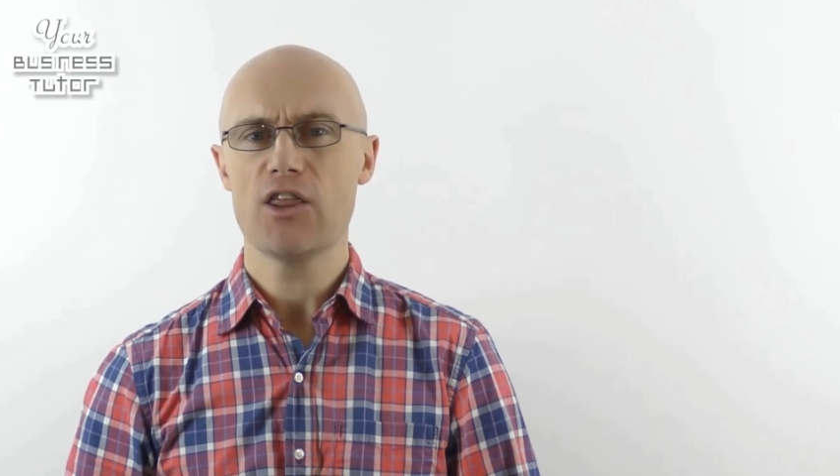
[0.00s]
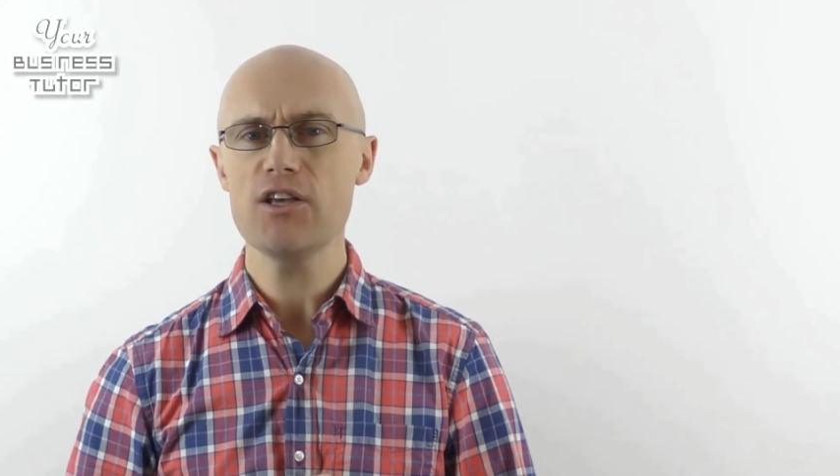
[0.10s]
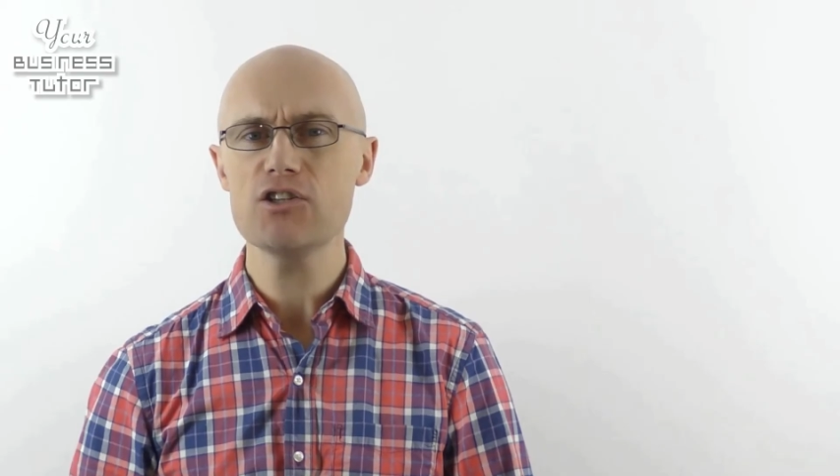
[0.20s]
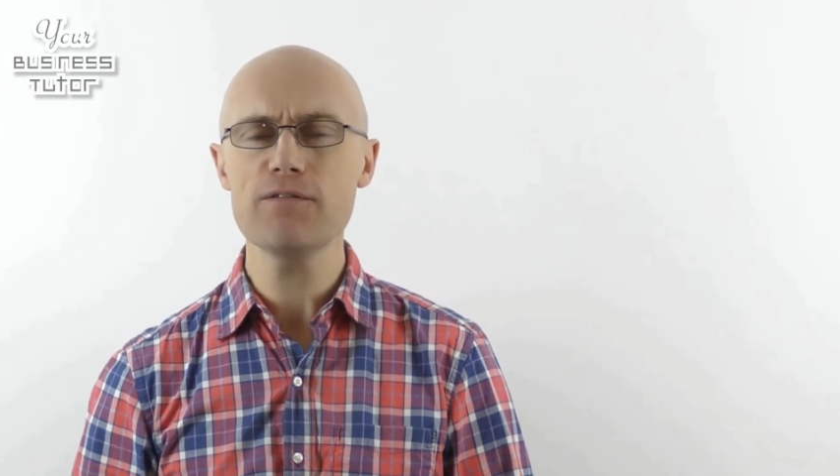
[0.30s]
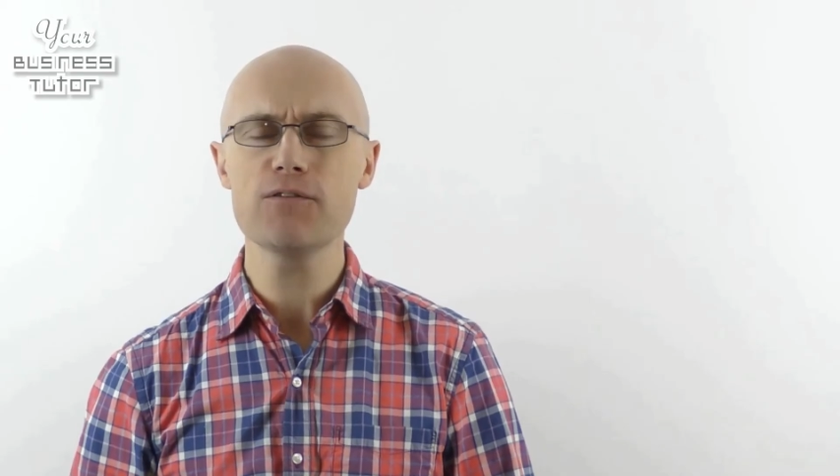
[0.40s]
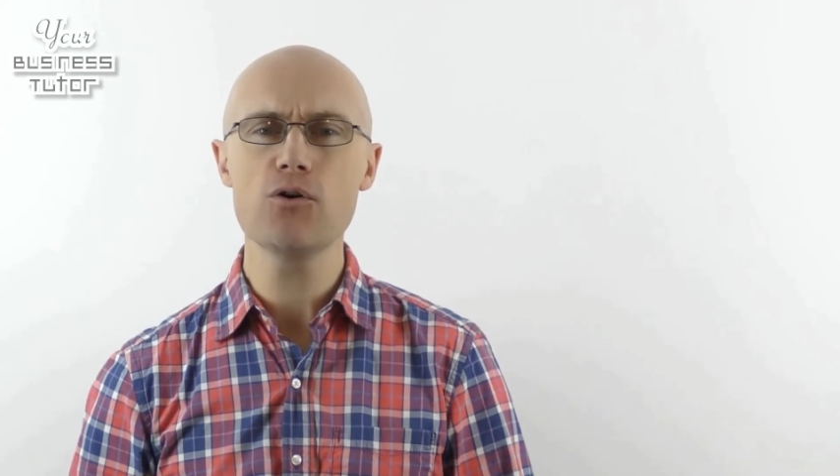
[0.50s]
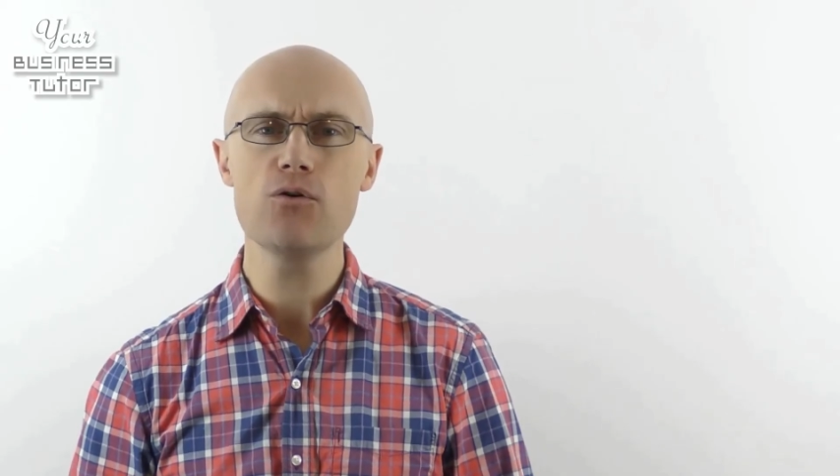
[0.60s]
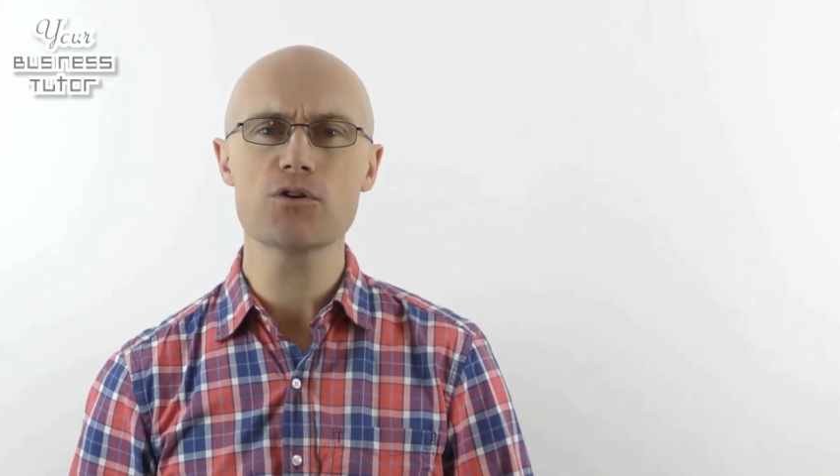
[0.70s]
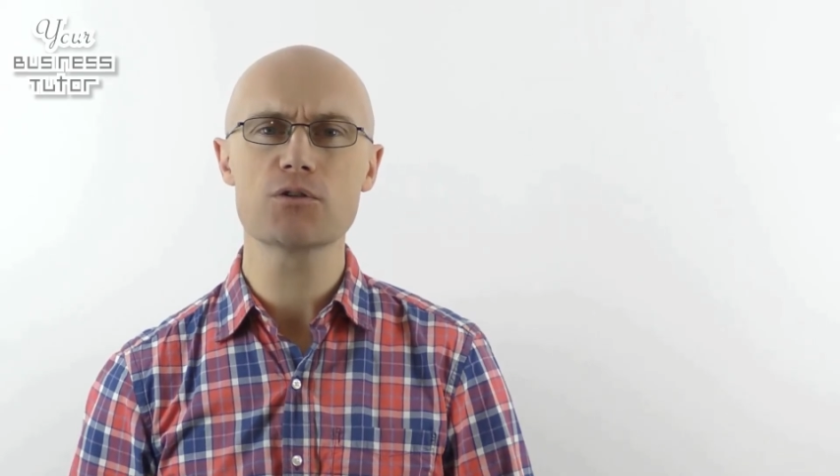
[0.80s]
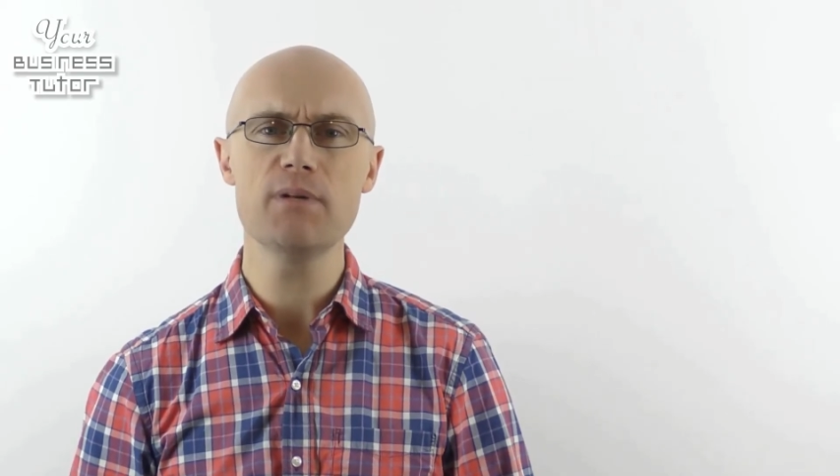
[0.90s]
This of
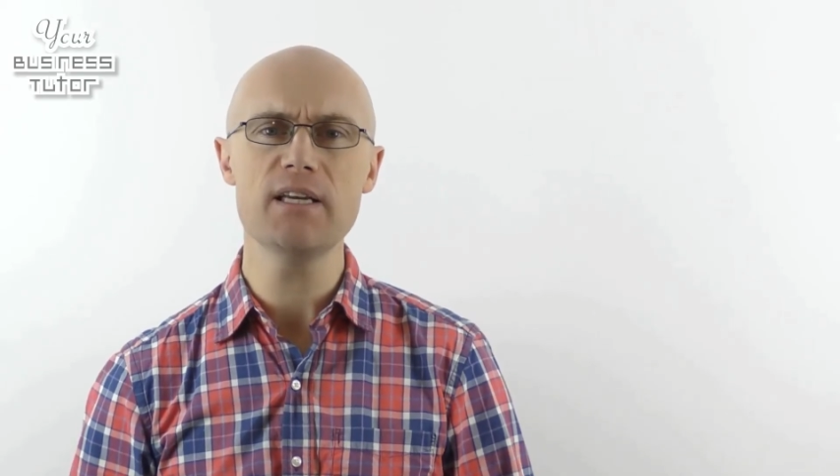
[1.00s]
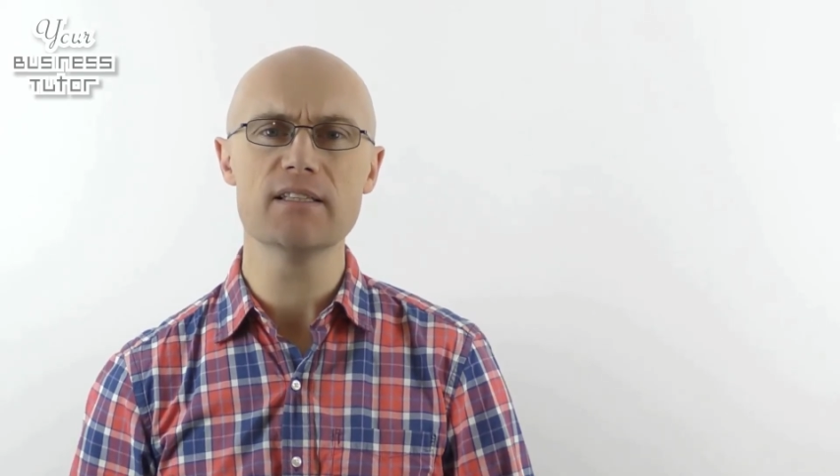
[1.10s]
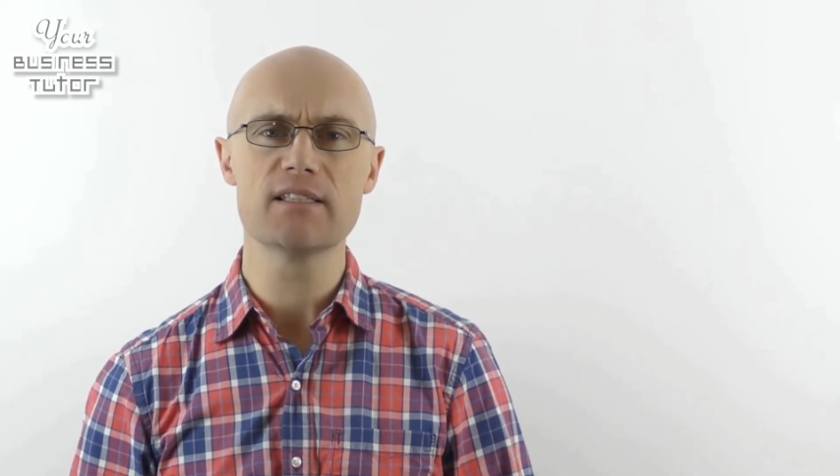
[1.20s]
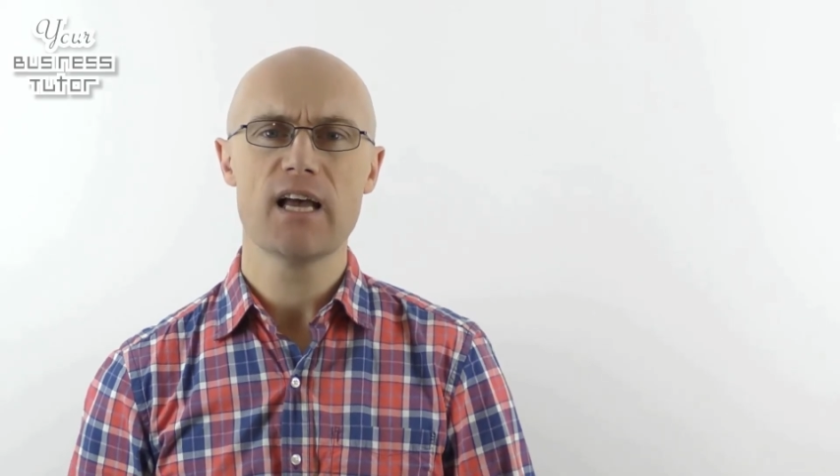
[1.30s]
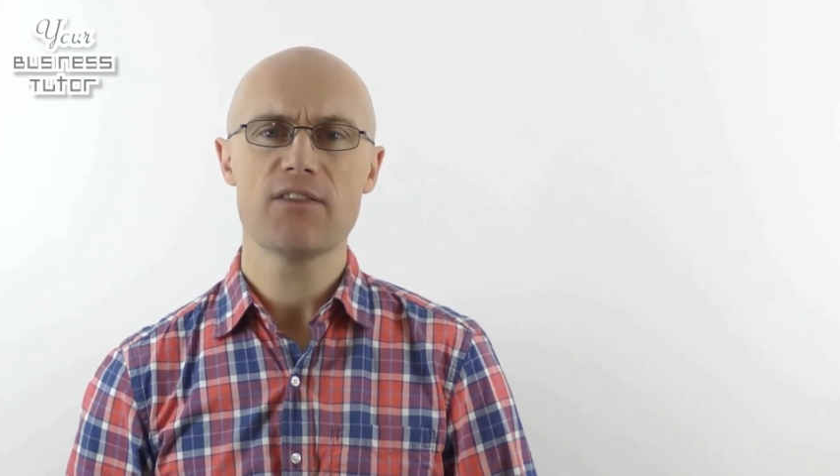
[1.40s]
course means